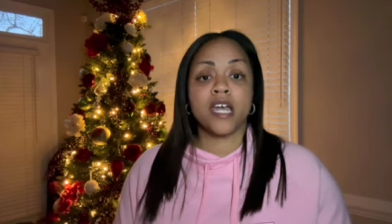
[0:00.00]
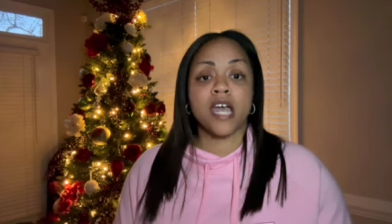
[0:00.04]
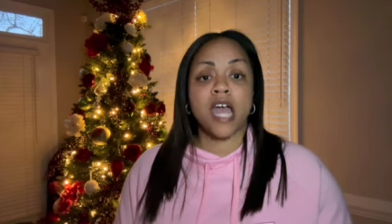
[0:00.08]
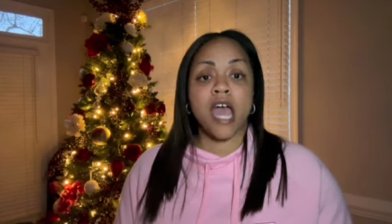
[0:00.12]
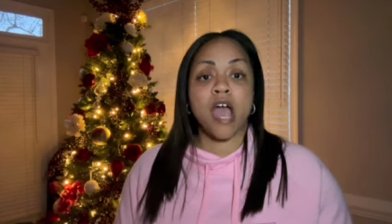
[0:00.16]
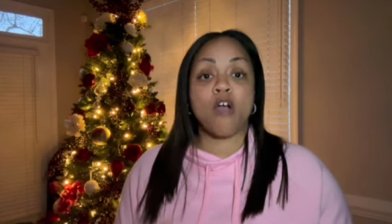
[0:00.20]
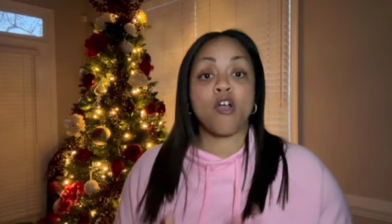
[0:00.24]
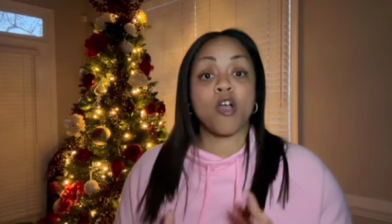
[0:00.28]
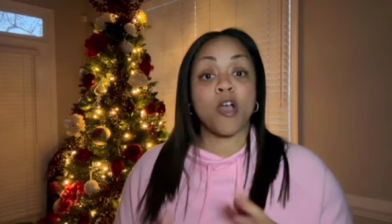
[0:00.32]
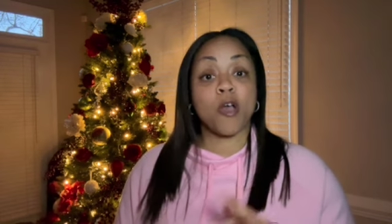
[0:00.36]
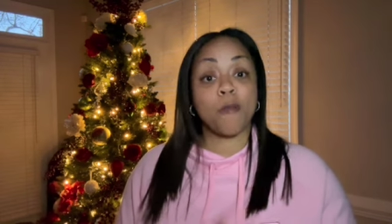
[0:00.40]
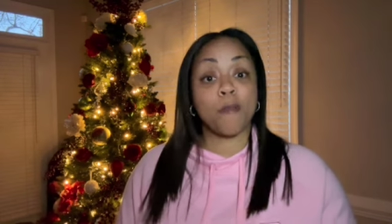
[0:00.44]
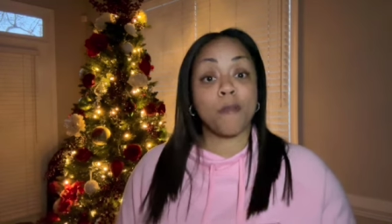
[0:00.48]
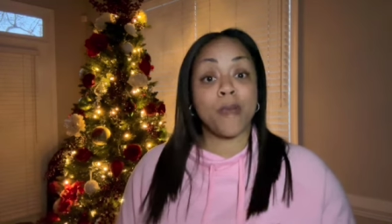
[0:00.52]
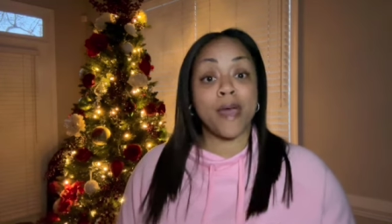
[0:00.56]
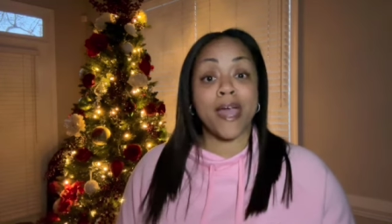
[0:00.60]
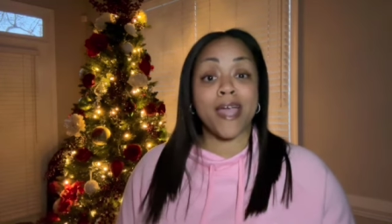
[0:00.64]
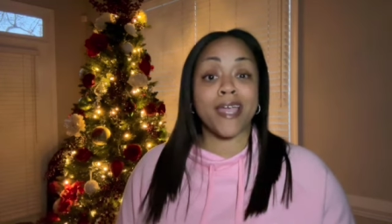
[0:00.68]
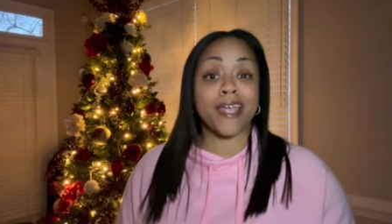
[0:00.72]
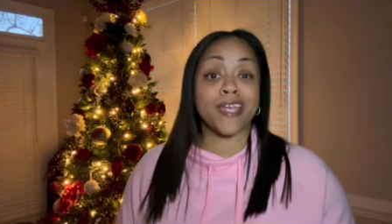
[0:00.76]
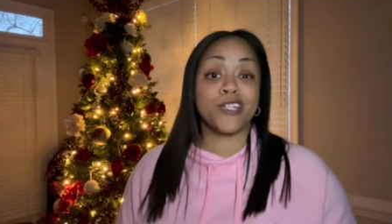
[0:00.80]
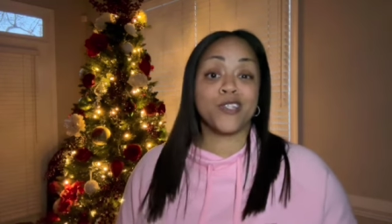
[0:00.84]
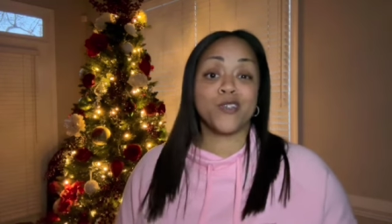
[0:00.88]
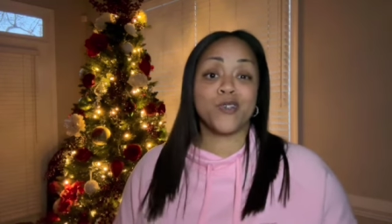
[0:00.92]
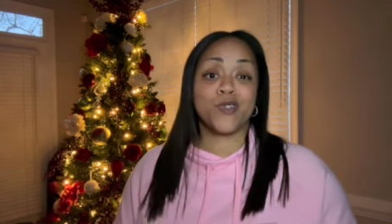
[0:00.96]
I'll come
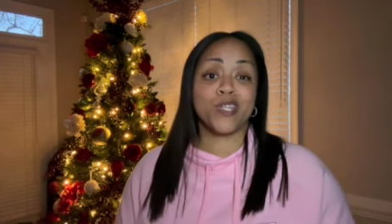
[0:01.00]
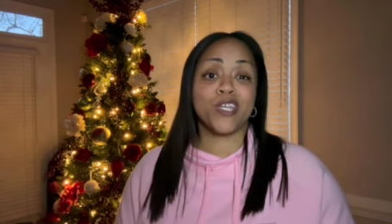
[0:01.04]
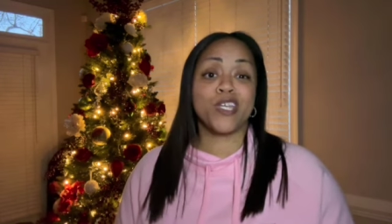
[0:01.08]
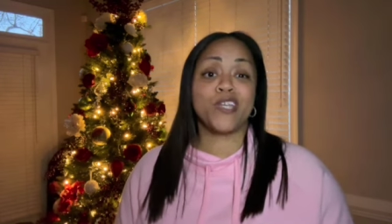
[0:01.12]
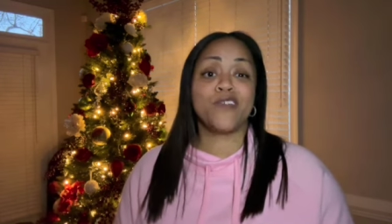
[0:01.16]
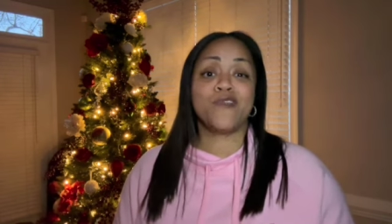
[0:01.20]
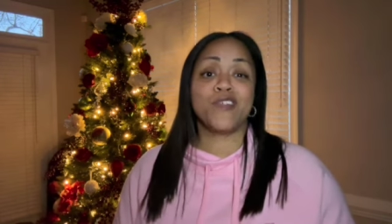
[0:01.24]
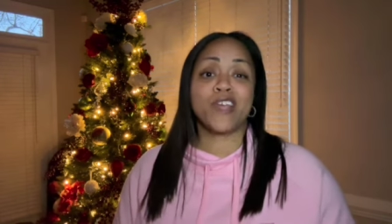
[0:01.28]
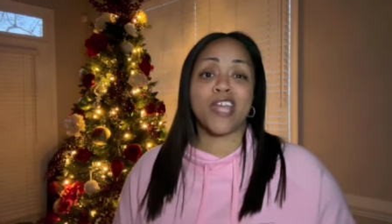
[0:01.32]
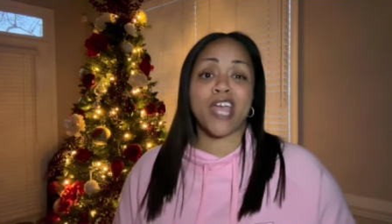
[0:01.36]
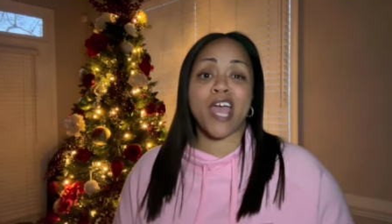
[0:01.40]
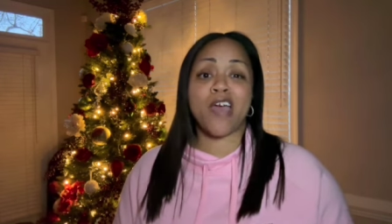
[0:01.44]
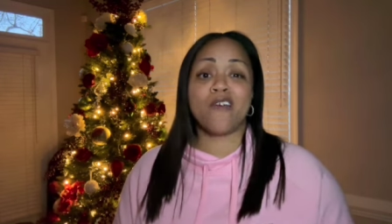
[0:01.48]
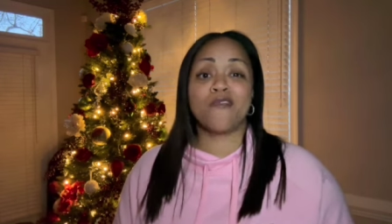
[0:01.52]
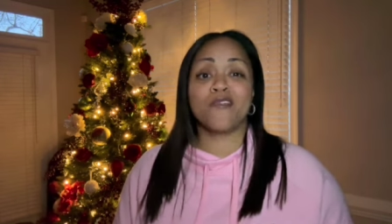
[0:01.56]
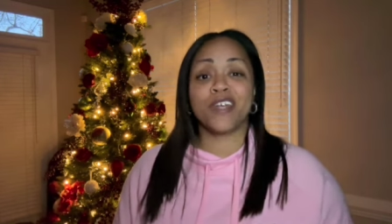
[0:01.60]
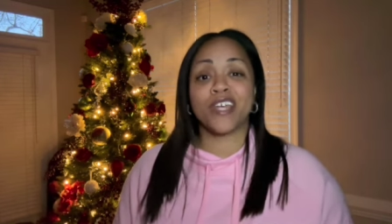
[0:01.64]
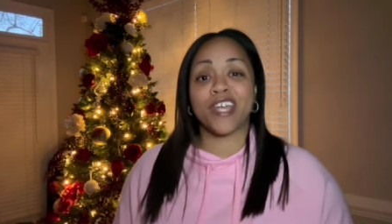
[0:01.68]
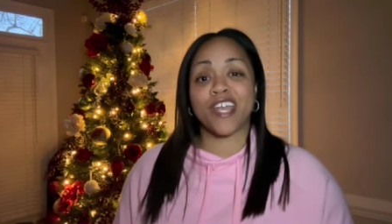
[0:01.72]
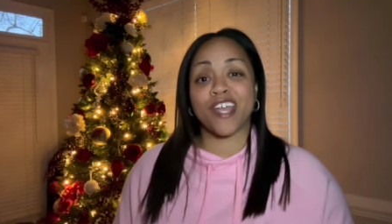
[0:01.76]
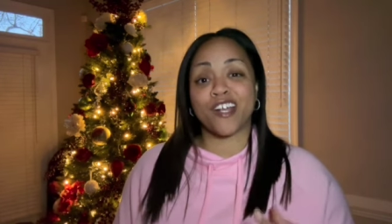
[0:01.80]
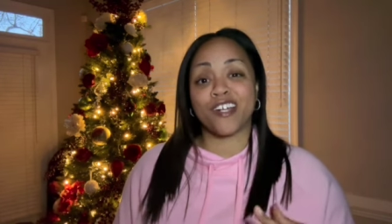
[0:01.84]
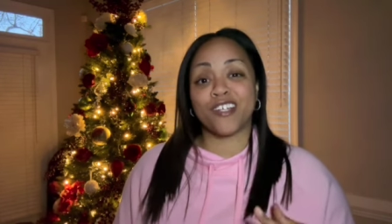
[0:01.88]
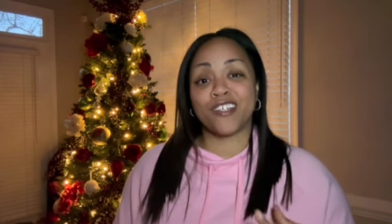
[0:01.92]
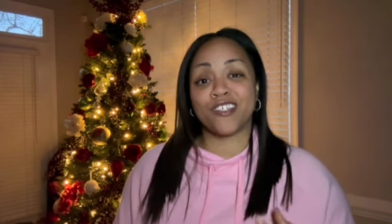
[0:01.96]
back and do the evening advent
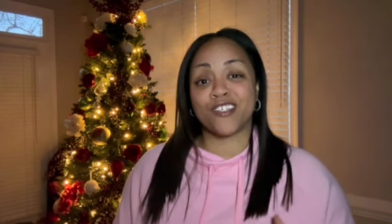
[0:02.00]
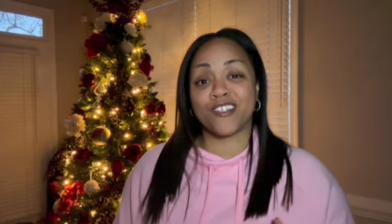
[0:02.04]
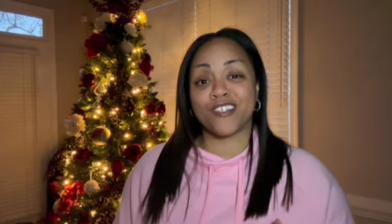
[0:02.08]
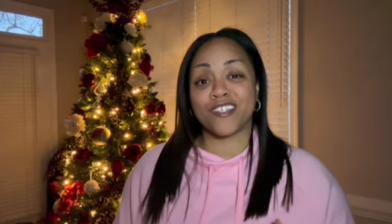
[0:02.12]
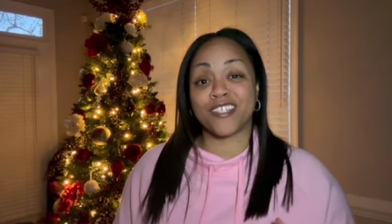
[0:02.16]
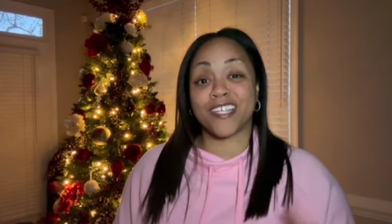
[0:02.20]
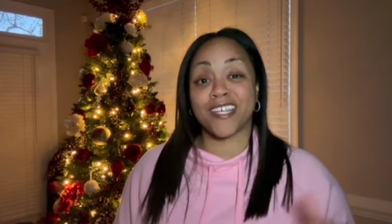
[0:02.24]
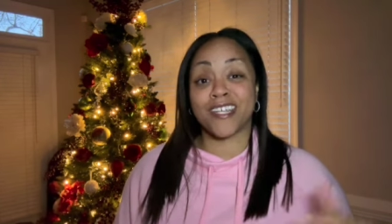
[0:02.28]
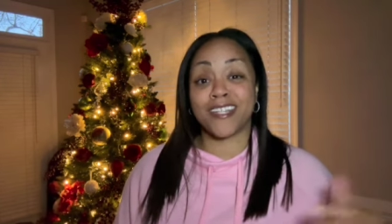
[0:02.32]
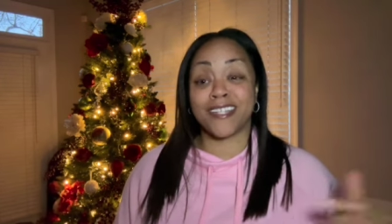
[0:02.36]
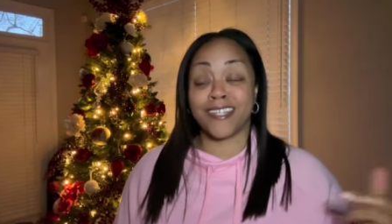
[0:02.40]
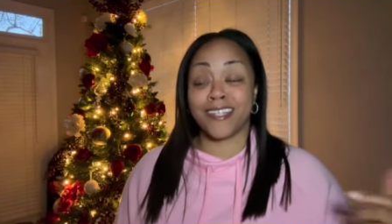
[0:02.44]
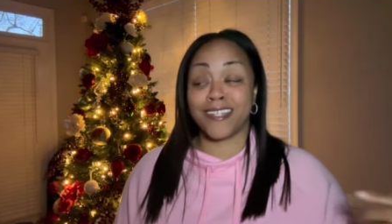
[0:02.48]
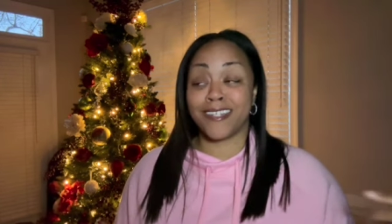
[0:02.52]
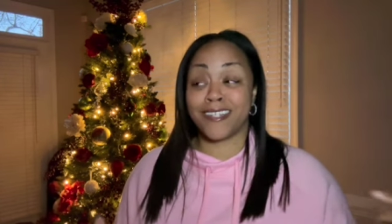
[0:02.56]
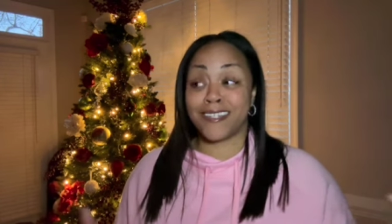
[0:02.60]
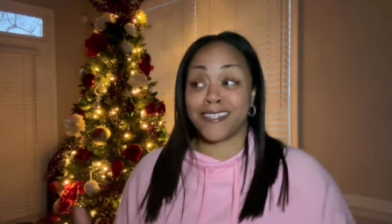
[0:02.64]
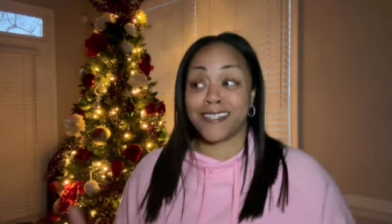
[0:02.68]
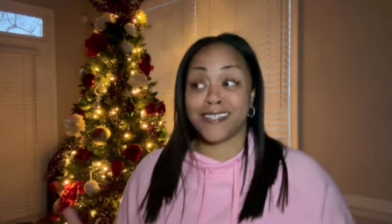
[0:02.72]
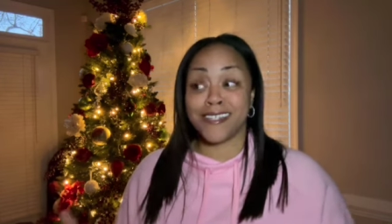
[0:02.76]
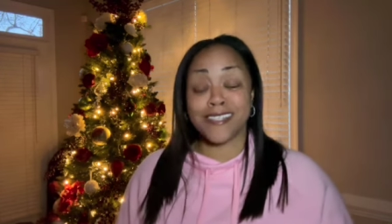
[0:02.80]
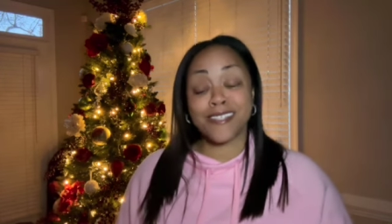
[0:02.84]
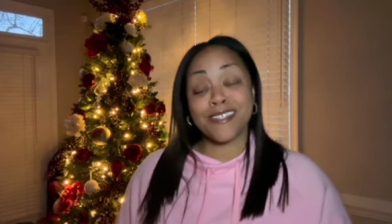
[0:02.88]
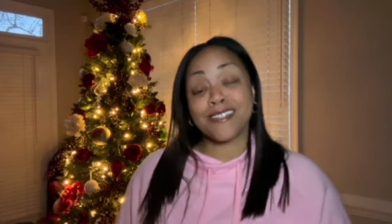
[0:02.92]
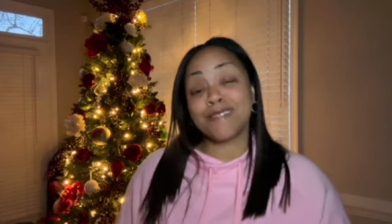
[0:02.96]
calendars and then
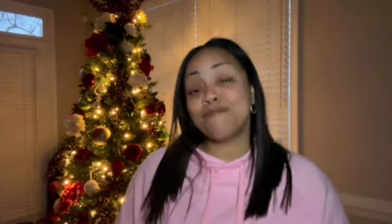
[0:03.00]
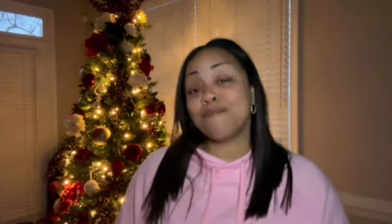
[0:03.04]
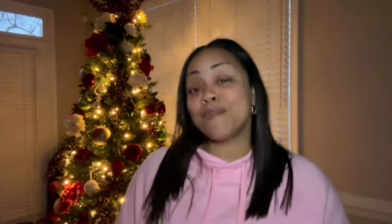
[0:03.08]
this